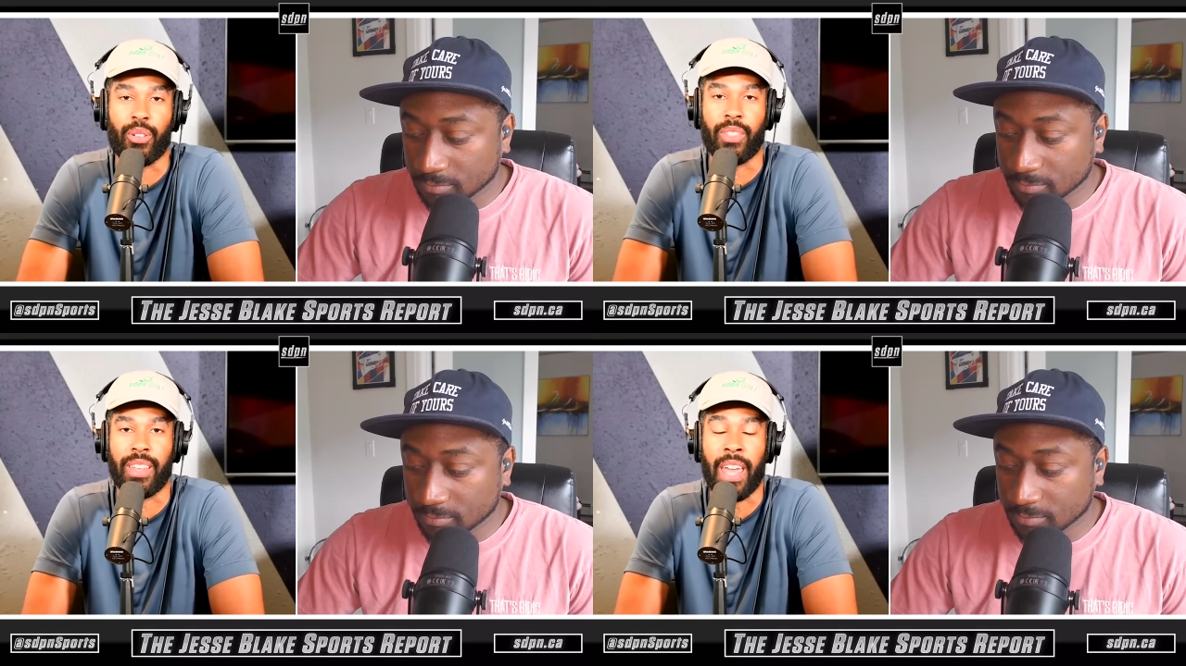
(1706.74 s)

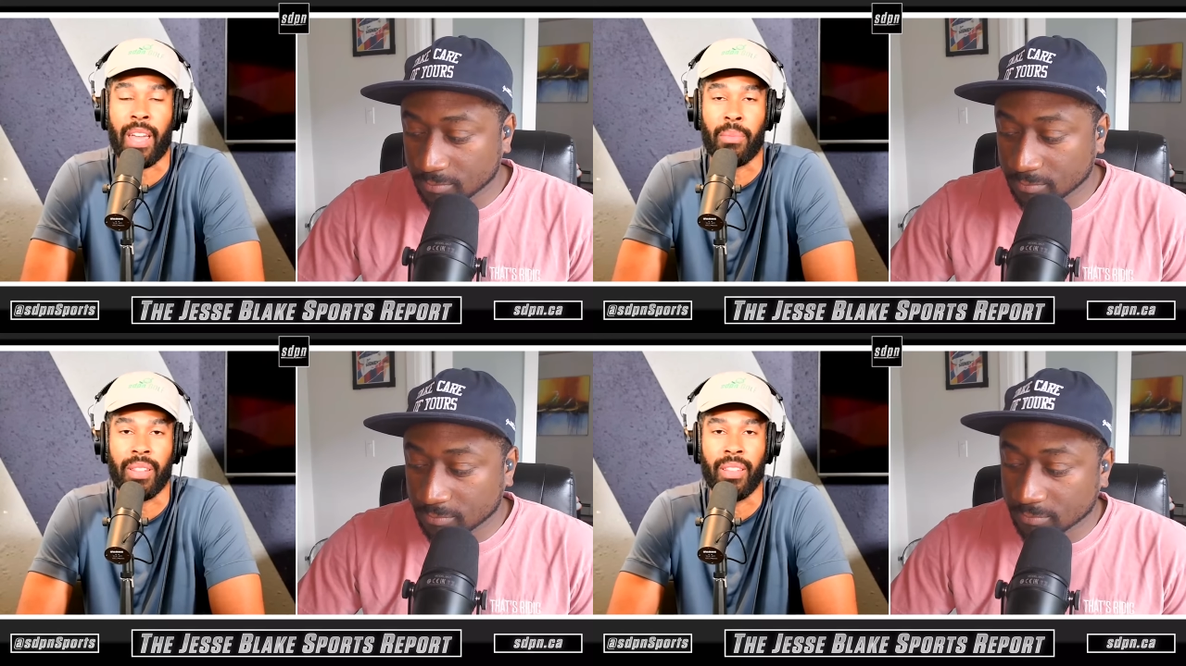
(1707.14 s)
Speaker 1: the game
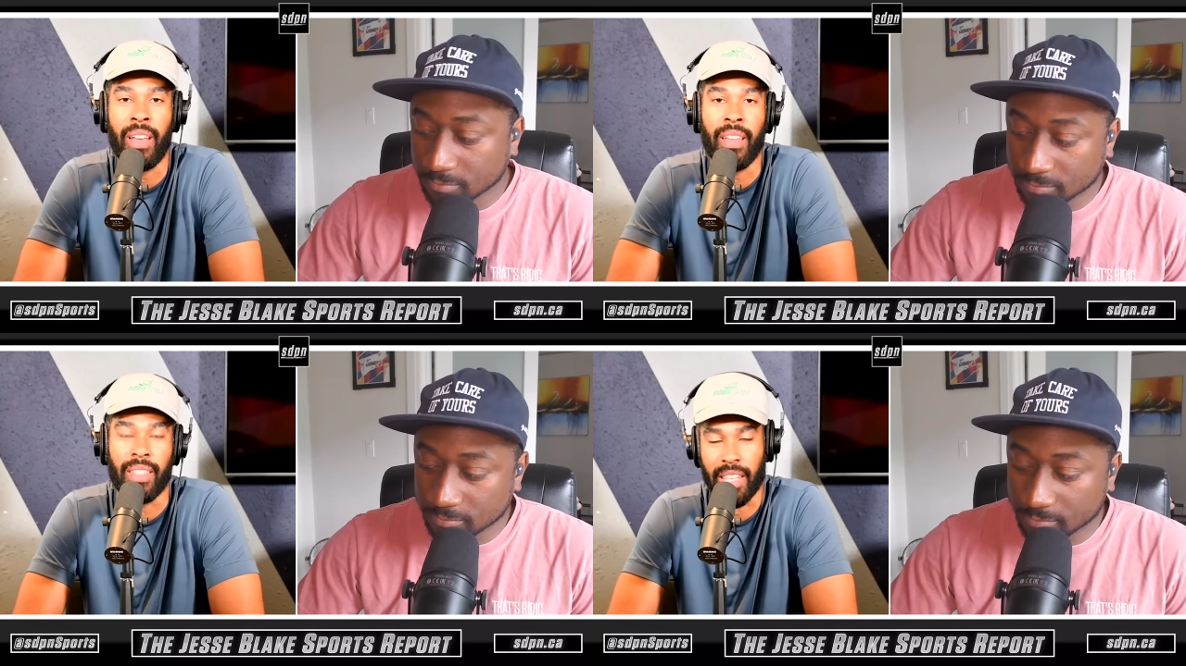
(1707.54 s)
and
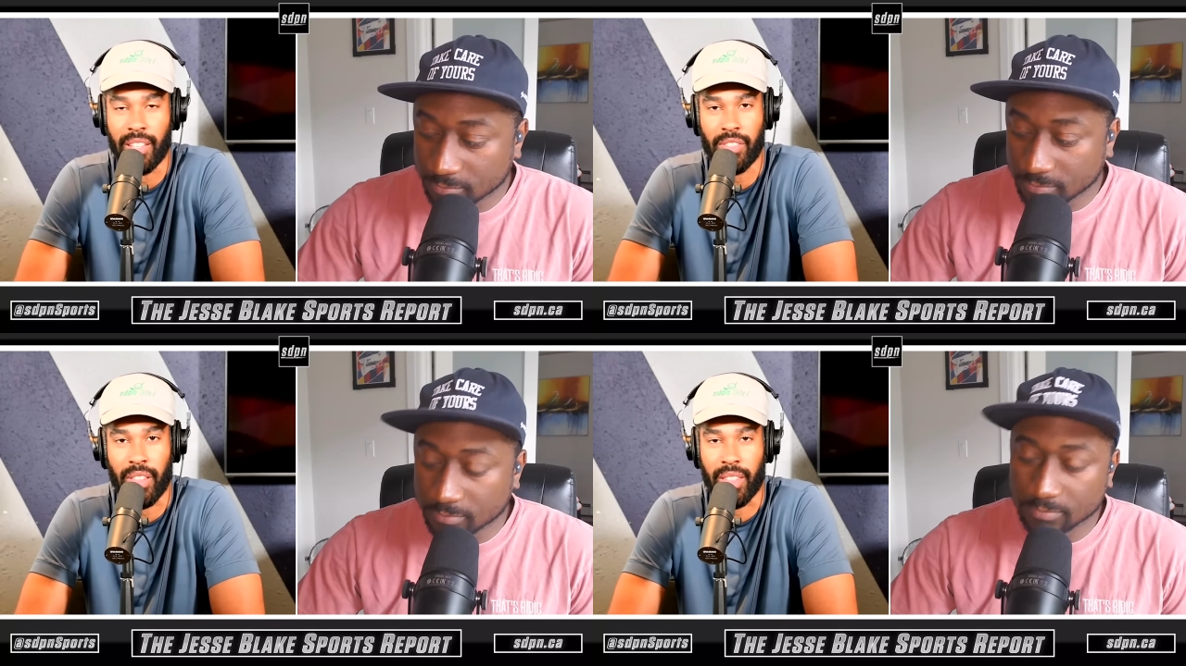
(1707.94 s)
the
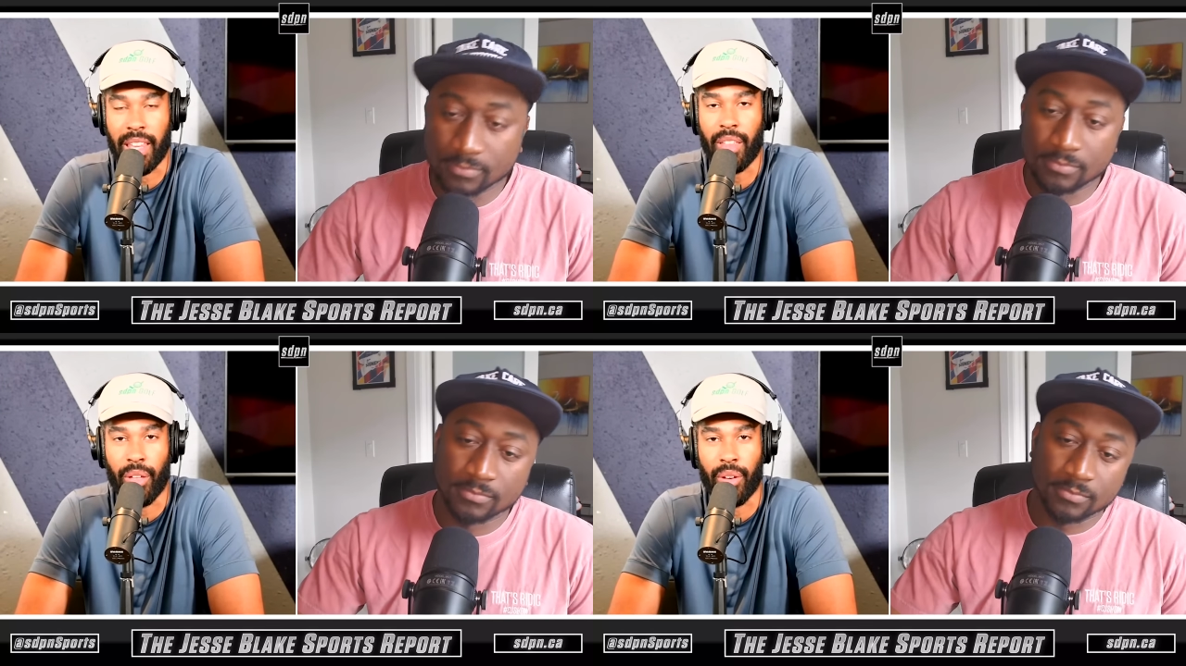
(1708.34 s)
the
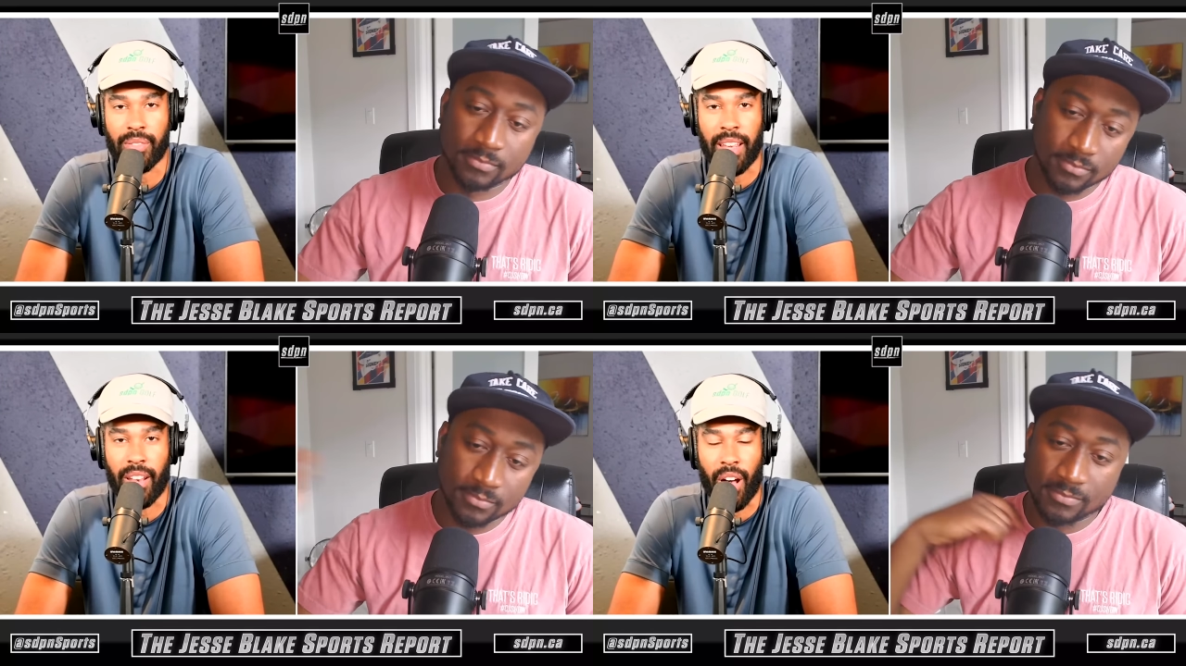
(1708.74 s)
ethos
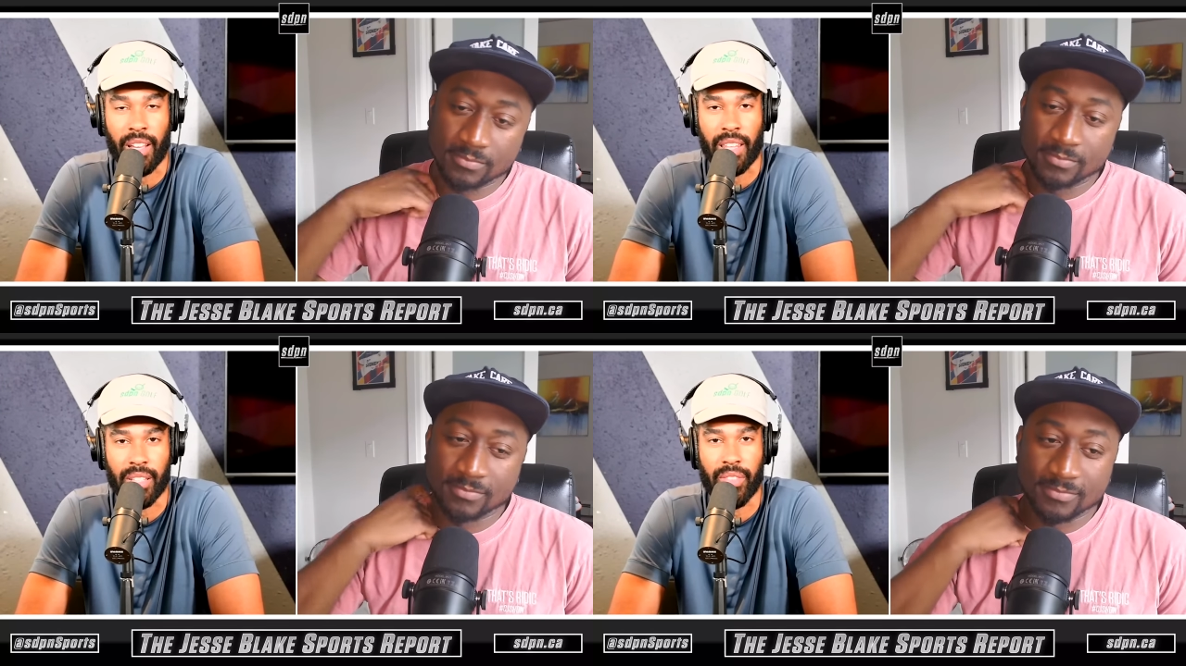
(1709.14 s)
that
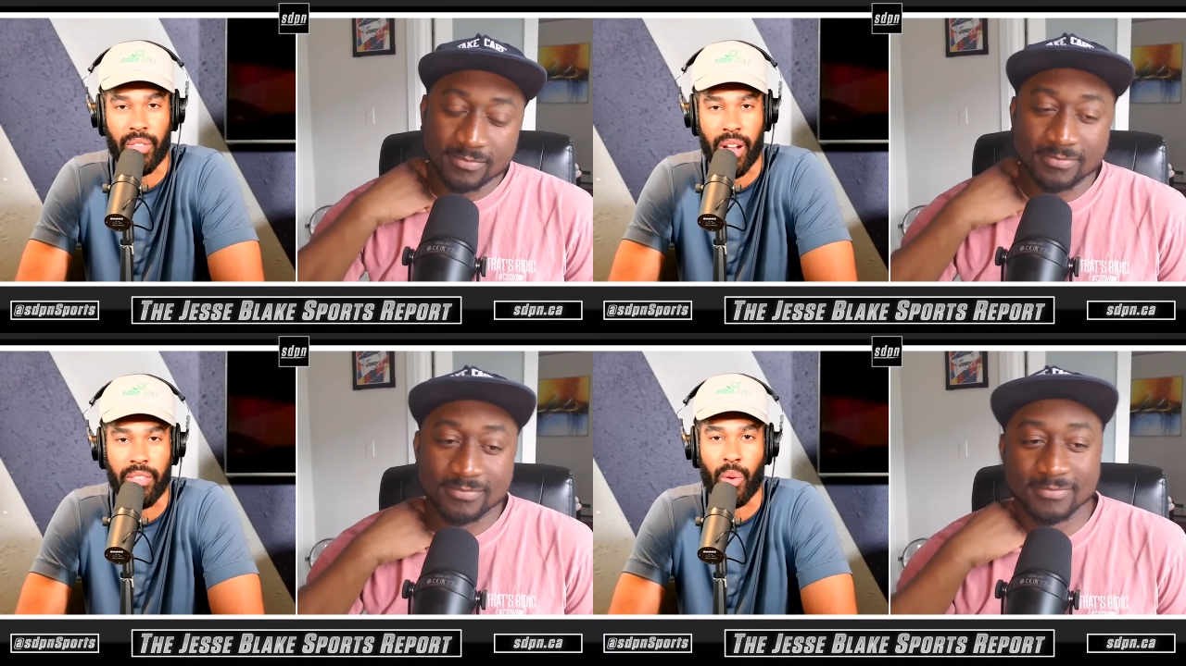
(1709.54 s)
hockey is for
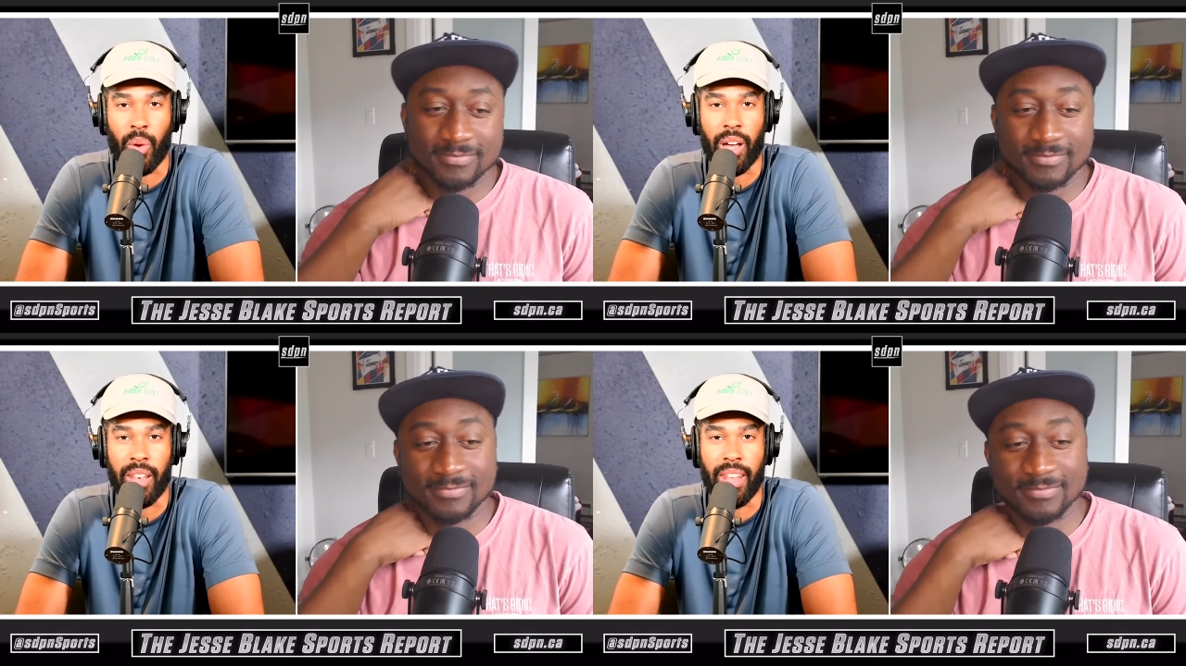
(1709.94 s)

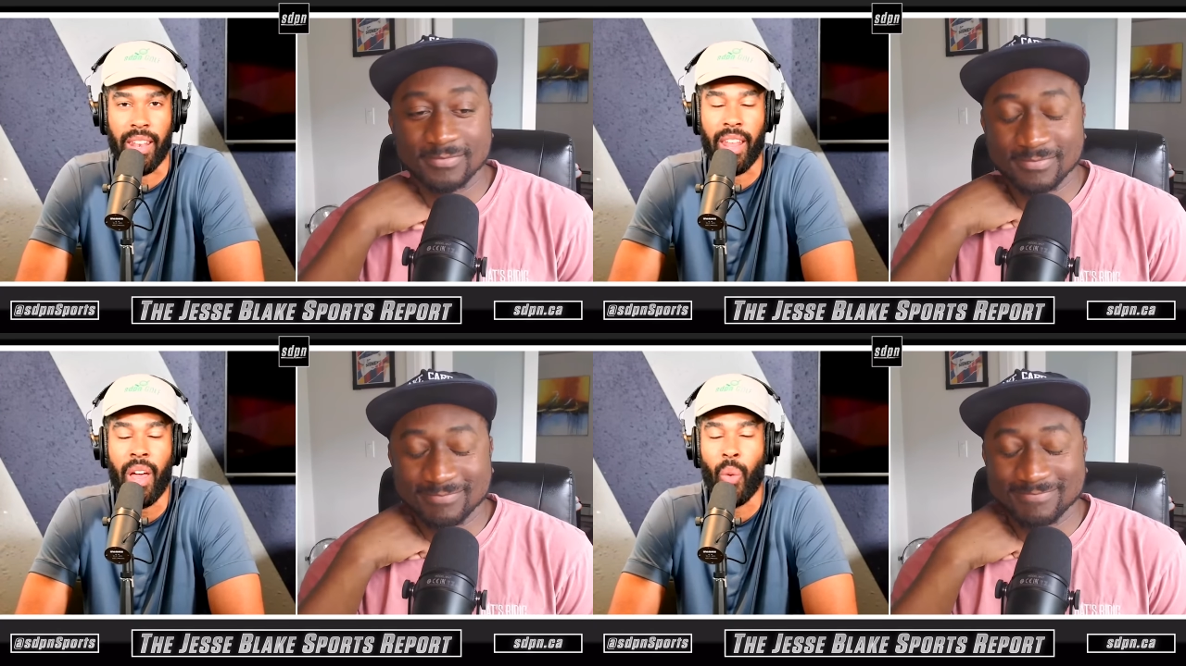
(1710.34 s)
everyone and
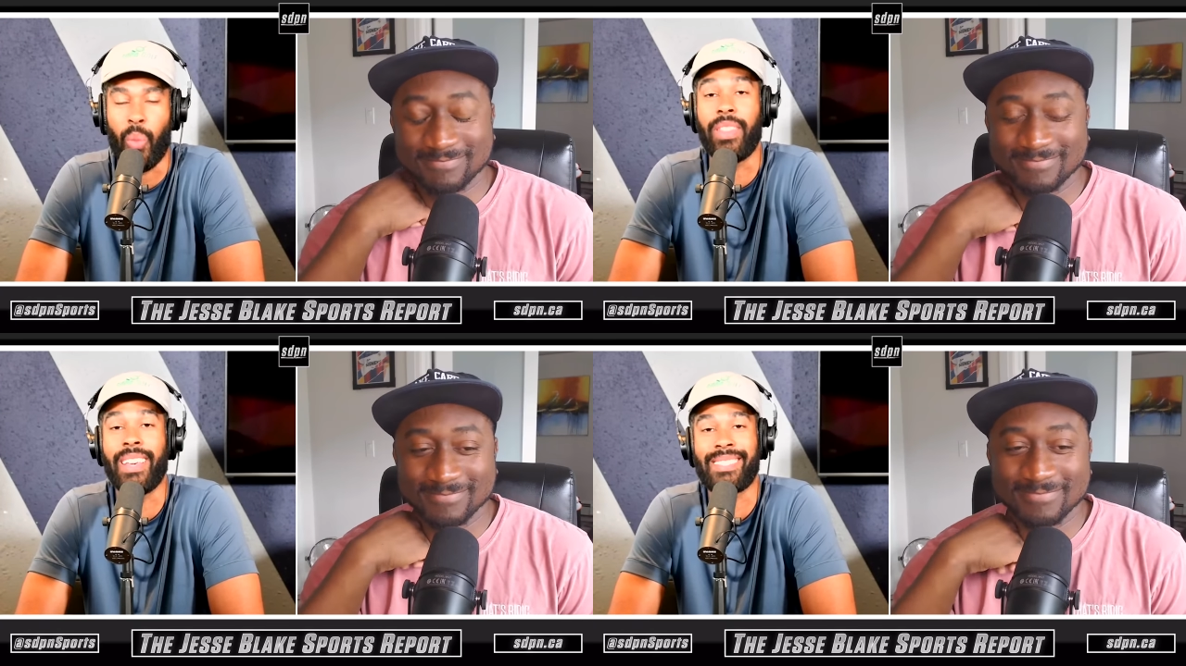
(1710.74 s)
when
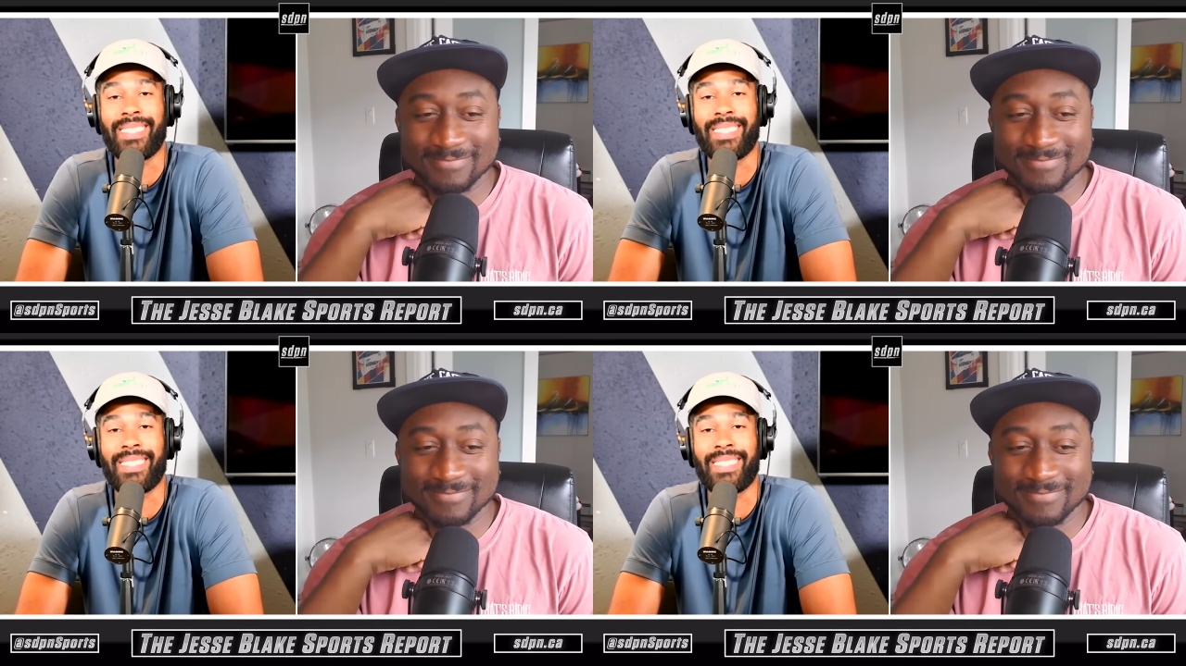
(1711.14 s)
these